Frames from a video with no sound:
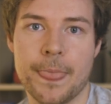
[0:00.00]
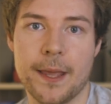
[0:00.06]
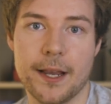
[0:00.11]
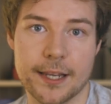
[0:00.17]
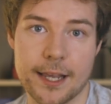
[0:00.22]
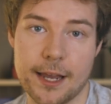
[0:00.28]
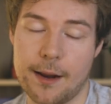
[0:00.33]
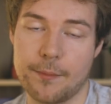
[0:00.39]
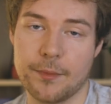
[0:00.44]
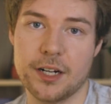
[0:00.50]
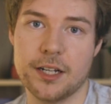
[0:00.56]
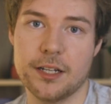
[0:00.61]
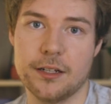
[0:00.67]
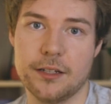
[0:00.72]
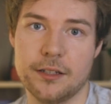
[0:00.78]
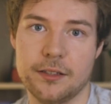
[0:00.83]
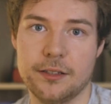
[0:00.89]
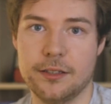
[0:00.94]
Again, I'm
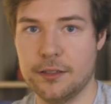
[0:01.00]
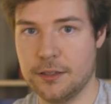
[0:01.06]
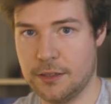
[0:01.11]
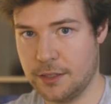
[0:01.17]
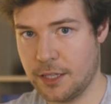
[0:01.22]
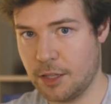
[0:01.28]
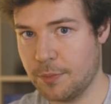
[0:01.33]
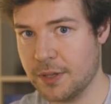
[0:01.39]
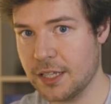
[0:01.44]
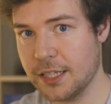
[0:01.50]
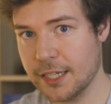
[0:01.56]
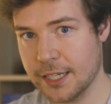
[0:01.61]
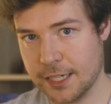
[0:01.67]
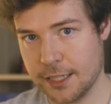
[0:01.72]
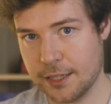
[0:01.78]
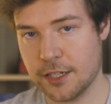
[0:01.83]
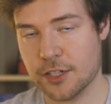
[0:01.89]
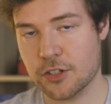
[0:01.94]
gonna, there'll be a
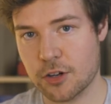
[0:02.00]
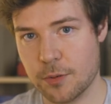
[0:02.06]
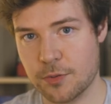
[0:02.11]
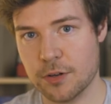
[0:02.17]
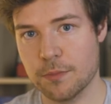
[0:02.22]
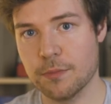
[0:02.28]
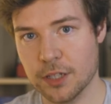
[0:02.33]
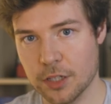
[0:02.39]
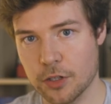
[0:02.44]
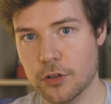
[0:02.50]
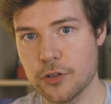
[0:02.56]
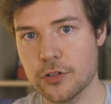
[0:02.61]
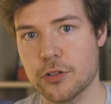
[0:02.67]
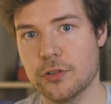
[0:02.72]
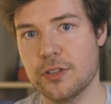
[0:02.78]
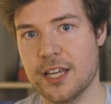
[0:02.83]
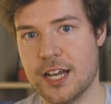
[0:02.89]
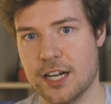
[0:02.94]
link in the description below
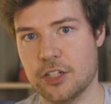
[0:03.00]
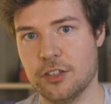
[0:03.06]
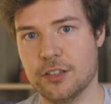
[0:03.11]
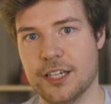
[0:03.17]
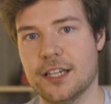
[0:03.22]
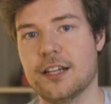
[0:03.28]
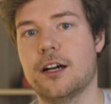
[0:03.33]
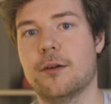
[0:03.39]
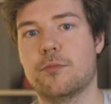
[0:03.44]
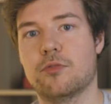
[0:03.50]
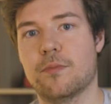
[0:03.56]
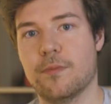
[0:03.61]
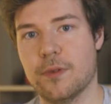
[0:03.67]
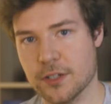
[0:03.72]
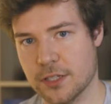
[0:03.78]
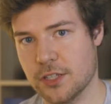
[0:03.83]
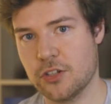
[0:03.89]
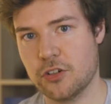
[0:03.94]
to the actual GitHub
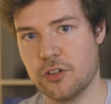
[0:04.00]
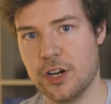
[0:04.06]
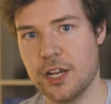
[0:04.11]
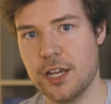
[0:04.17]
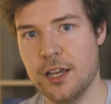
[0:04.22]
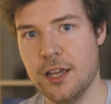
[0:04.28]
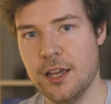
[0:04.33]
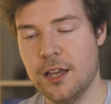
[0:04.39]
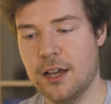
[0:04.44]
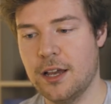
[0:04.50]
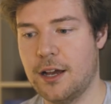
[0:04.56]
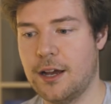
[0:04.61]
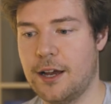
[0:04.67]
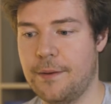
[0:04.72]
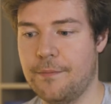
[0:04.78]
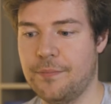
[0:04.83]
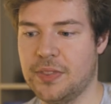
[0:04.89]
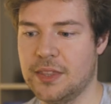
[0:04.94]
repository.
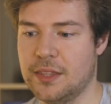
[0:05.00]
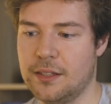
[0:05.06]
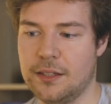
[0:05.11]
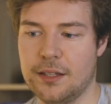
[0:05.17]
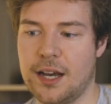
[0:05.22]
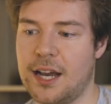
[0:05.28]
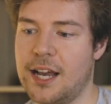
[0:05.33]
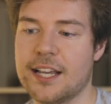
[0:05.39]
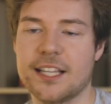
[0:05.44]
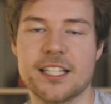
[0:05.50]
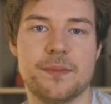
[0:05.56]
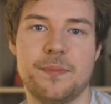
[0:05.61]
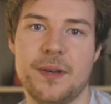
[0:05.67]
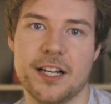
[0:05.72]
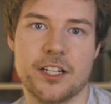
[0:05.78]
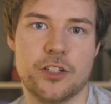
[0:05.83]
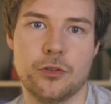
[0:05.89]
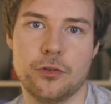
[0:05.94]
Um, I
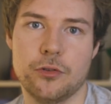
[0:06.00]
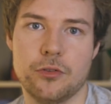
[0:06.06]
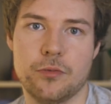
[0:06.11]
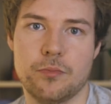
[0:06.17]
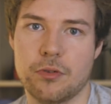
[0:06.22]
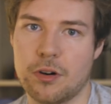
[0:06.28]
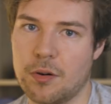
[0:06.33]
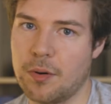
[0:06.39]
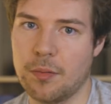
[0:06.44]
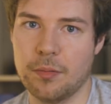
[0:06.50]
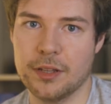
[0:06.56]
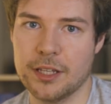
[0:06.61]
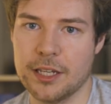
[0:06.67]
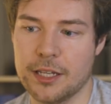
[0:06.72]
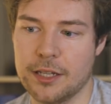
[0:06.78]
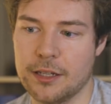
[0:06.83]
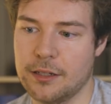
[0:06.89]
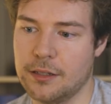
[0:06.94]
expect to
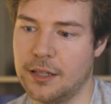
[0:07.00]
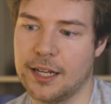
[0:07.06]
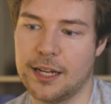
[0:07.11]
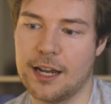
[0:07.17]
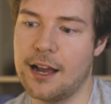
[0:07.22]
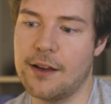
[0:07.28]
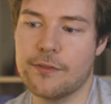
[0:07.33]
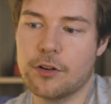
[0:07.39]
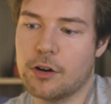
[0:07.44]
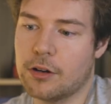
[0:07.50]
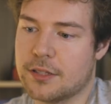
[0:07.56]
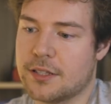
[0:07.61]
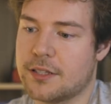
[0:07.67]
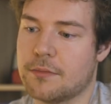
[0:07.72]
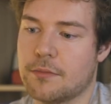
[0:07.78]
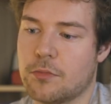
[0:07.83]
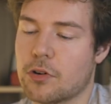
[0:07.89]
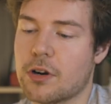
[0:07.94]
probably, like I've got
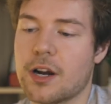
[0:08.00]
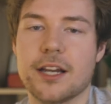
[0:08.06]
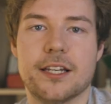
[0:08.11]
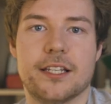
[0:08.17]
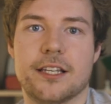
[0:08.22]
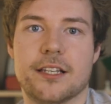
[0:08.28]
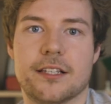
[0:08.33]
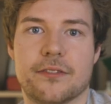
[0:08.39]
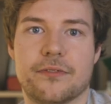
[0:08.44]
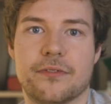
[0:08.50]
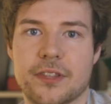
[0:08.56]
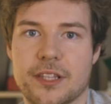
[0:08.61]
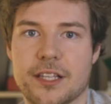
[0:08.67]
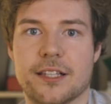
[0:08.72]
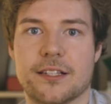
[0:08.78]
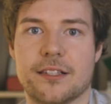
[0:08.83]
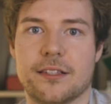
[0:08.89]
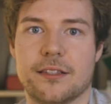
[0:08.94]
some more ideas for
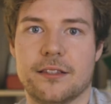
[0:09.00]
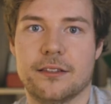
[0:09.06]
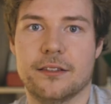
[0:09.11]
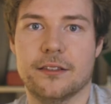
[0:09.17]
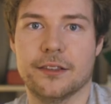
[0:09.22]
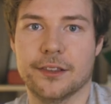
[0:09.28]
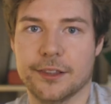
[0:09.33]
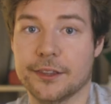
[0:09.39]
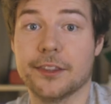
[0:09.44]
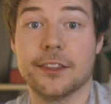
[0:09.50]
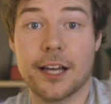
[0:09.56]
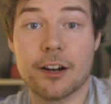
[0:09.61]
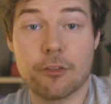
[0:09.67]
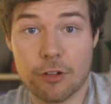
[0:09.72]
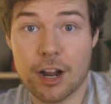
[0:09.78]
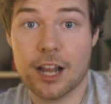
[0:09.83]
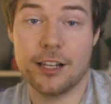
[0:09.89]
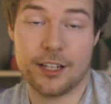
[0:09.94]
this
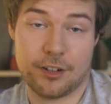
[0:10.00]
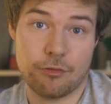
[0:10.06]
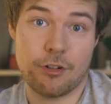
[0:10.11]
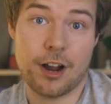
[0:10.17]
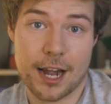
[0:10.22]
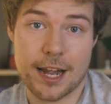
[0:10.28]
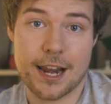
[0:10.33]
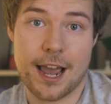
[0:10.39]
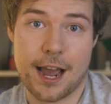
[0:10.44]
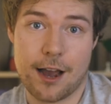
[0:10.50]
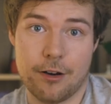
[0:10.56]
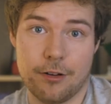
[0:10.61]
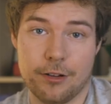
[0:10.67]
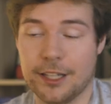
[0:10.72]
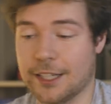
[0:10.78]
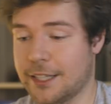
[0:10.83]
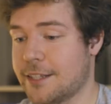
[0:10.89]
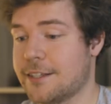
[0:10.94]
right like right now
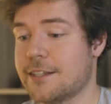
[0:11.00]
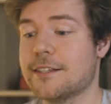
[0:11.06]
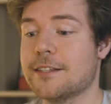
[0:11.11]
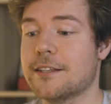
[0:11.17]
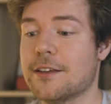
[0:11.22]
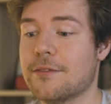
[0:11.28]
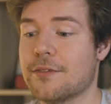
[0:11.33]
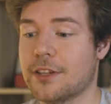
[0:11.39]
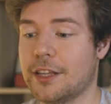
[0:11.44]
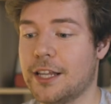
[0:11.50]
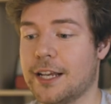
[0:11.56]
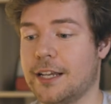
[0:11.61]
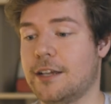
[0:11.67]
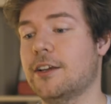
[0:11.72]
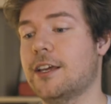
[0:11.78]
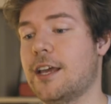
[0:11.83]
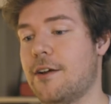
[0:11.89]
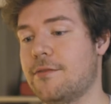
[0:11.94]
like this isn't even like
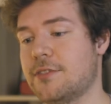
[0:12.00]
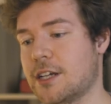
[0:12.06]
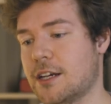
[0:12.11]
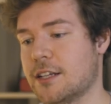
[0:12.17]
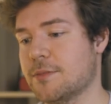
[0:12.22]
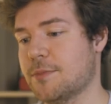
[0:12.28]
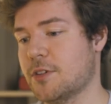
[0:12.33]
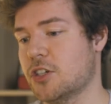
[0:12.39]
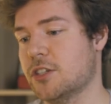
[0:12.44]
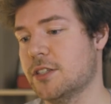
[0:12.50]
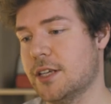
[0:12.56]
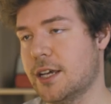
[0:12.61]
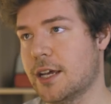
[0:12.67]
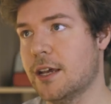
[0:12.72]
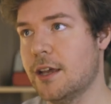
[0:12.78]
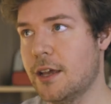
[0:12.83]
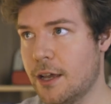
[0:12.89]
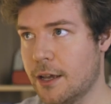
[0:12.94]
okay i've done as much as
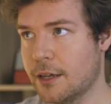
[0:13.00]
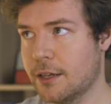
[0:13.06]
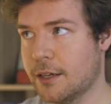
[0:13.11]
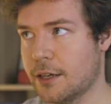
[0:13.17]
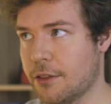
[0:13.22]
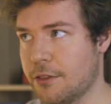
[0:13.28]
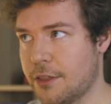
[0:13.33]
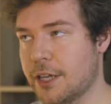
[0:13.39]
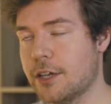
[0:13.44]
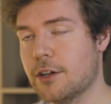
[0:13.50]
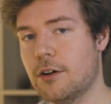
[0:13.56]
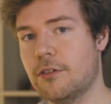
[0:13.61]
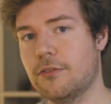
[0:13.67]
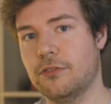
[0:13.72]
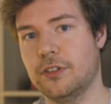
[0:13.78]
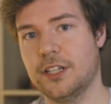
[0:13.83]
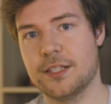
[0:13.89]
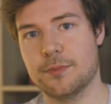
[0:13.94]
i can think
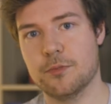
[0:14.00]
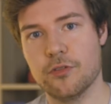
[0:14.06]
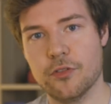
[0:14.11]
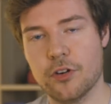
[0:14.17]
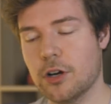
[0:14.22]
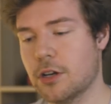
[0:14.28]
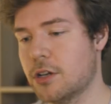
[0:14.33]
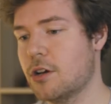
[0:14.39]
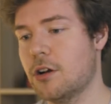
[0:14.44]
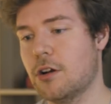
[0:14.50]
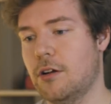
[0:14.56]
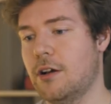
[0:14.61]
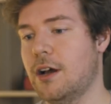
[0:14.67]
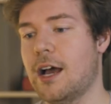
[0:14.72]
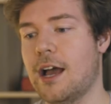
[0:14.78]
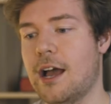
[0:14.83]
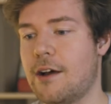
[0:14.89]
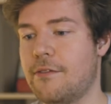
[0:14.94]
of. Let's move on. No,
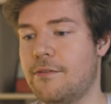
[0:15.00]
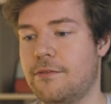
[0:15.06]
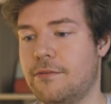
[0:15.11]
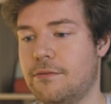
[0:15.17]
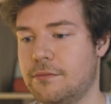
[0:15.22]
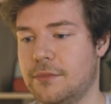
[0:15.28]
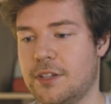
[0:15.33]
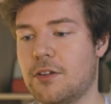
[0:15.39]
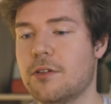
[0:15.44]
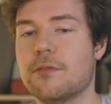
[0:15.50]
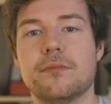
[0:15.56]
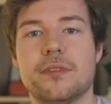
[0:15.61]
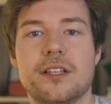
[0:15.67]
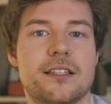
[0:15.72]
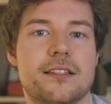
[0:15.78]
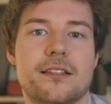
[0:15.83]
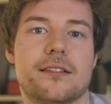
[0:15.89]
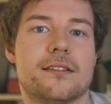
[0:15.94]
I have, there are,
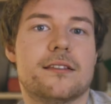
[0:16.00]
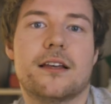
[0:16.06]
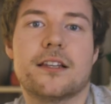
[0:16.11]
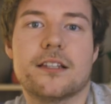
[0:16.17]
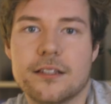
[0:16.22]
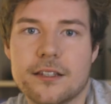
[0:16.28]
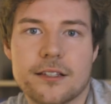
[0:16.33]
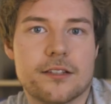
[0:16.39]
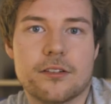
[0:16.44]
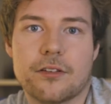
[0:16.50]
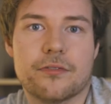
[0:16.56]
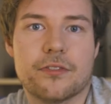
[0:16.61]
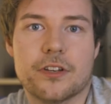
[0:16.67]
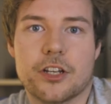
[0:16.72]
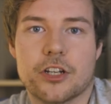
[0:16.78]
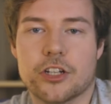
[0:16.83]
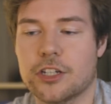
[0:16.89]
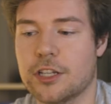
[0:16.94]
this is, this is not
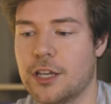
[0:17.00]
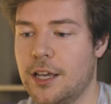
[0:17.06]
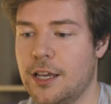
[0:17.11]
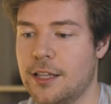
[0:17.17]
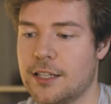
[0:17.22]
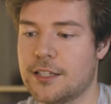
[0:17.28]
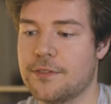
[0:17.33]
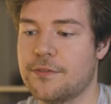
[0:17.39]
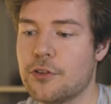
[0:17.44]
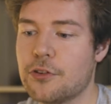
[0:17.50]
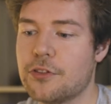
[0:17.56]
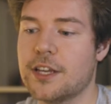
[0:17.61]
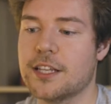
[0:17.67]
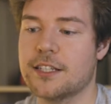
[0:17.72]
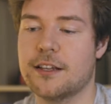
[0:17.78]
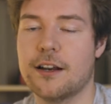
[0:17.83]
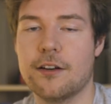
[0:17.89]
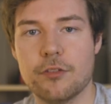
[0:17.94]
finished. There's a few
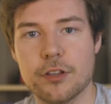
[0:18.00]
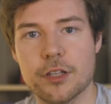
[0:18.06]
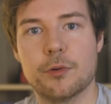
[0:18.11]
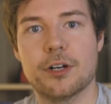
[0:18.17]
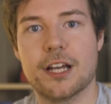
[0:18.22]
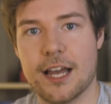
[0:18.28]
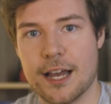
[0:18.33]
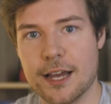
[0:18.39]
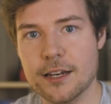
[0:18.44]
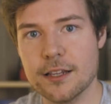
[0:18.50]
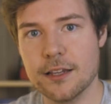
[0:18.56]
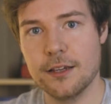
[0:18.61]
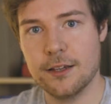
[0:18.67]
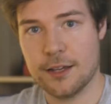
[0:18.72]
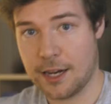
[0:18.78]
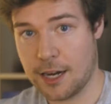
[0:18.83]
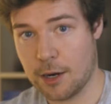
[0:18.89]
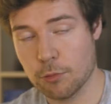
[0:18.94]
things that I really wanna add
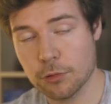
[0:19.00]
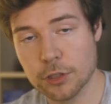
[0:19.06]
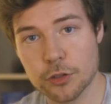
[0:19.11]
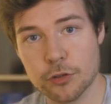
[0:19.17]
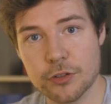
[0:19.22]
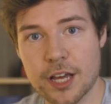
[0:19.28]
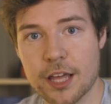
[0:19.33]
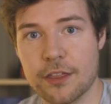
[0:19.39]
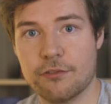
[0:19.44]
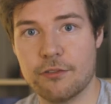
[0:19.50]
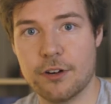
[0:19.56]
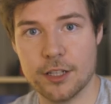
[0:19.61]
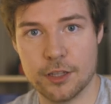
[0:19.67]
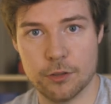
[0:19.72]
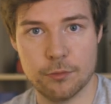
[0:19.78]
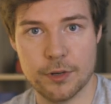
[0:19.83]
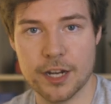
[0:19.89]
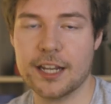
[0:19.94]
and I will do that
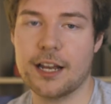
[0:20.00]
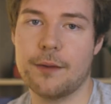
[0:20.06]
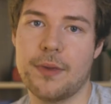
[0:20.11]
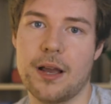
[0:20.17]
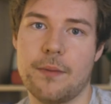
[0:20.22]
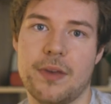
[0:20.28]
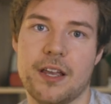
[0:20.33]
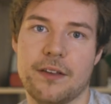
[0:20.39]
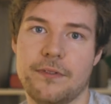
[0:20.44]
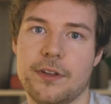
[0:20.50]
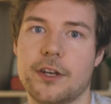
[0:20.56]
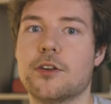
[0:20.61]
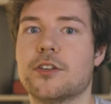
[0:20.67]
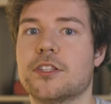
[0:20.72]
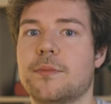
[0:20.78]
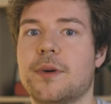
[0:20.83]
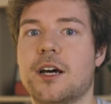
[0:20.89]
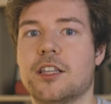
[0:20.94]
throughout the week. I might make
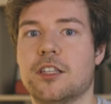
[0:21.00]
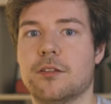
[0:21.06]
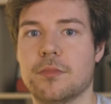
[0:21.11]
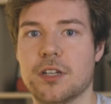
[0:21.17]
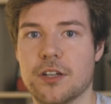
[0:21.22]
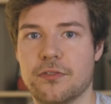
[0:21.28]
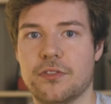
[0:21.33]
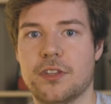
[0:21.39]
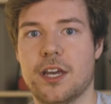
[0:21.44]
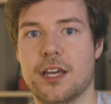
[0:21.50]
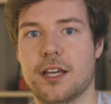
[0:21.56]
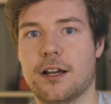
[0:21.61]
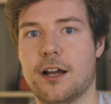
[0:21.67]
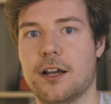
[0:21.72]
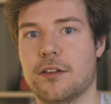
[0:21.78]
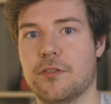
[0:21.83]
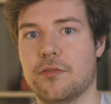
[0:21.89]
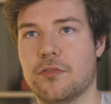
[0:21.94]
videos about them if they
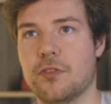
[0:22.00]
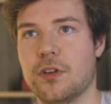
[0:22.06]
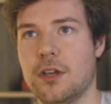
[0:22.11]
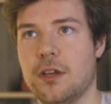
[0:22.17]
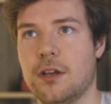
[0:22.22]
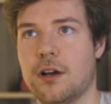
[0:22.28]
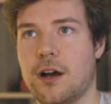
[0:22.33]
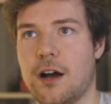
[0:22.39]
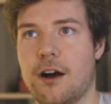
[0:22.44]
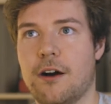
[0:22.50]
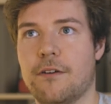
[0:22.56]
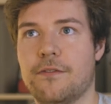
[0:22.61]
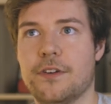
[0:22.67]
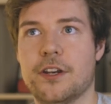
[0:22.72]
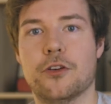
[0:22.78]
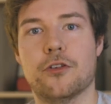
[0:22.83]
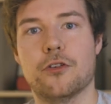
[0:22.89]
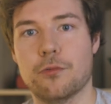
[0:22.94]
kind of are
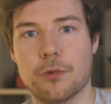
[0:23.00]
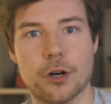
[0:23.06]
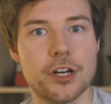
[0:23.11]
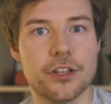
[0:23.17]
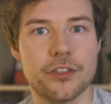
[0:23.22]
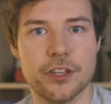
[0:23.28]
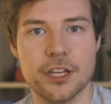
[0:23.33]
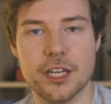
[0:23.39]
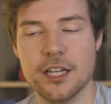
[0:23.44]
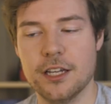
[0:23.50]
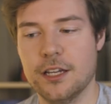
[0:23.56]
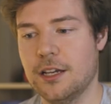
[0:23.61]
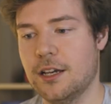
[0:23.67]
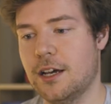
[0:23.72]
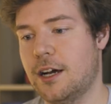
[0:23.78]
video worthy.